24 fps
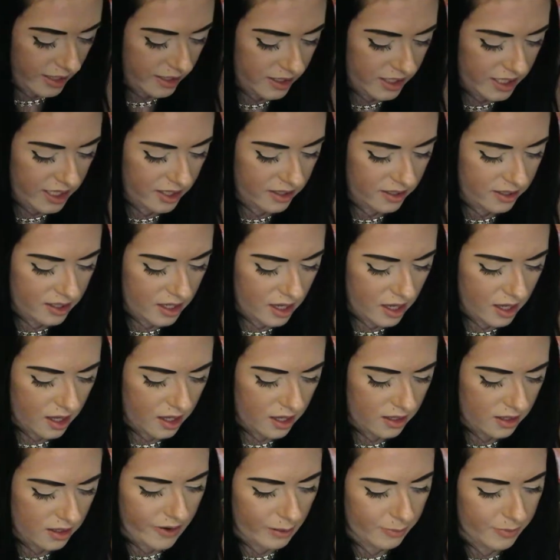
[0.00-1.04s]

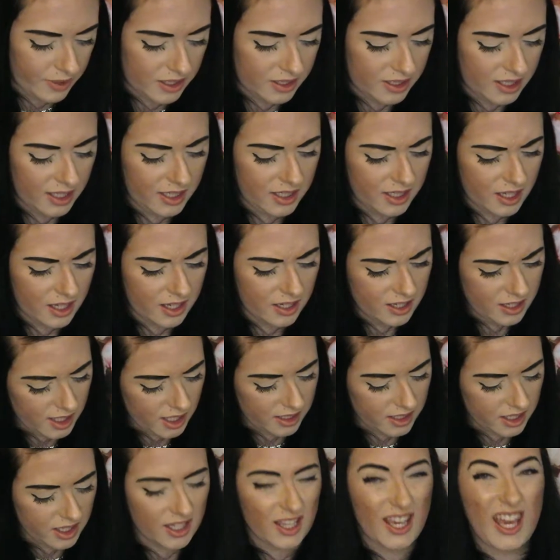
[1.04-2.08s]
Antisa Pharmacita
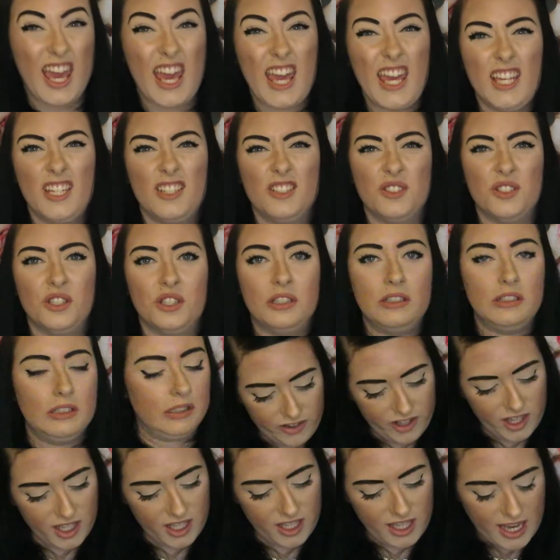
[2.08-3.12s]
scented candle. I
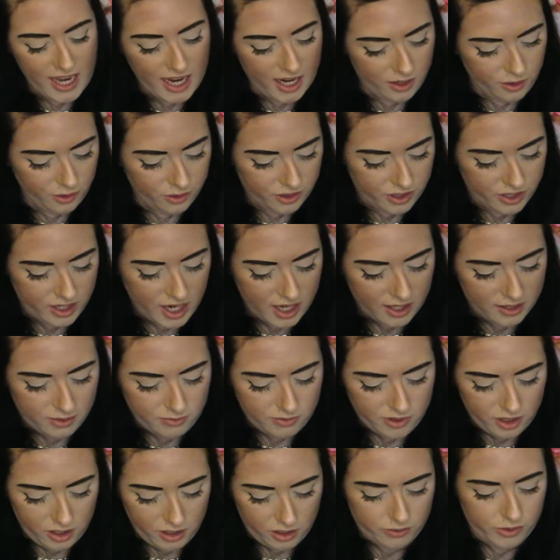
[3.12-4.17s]
feel like candles are not
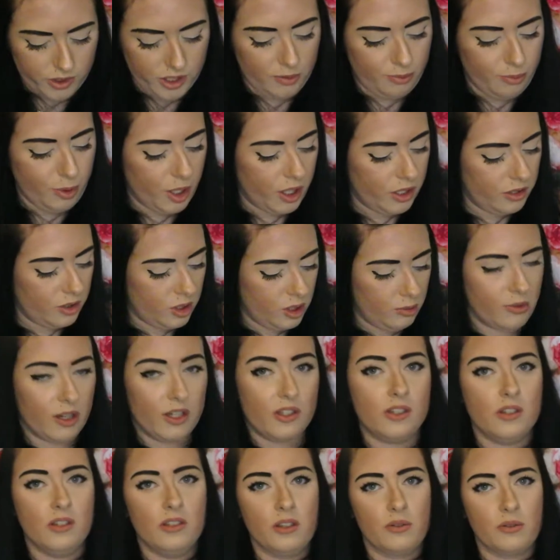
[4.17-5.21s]
something you can really put too
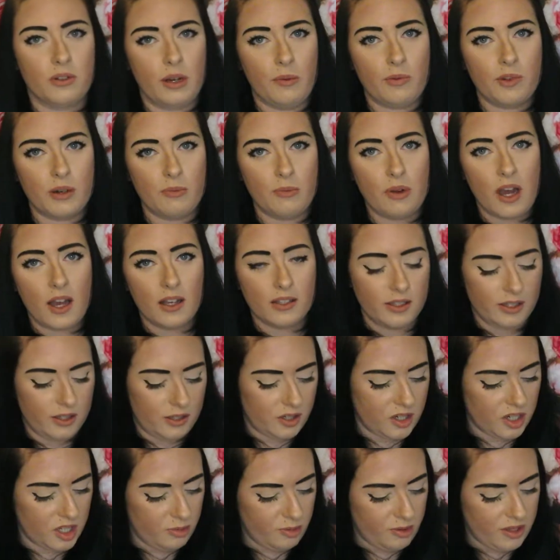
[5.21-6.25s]
much in subscription boxes
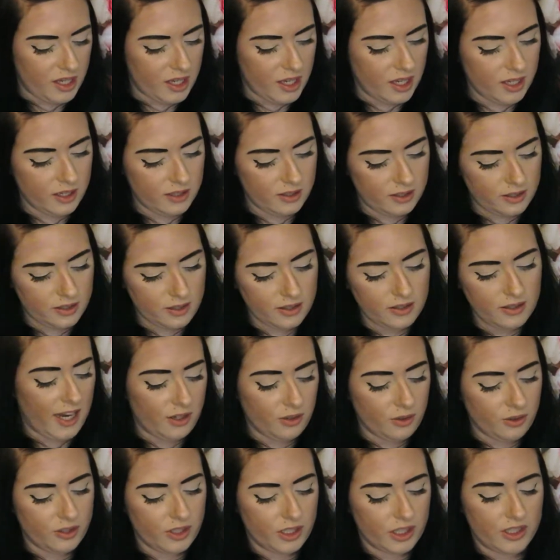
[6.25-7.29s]
just because
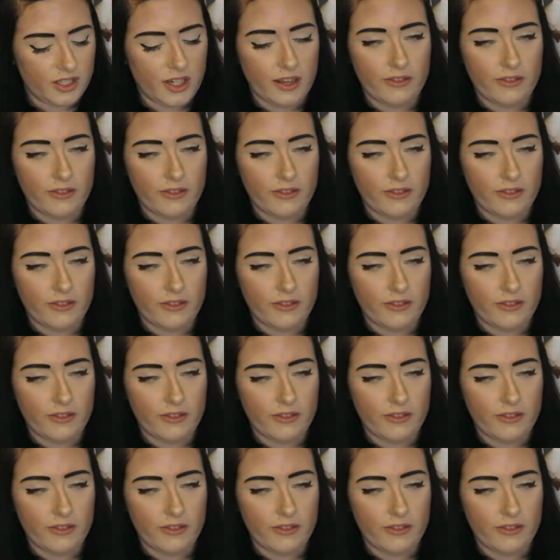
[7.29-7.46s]
candles are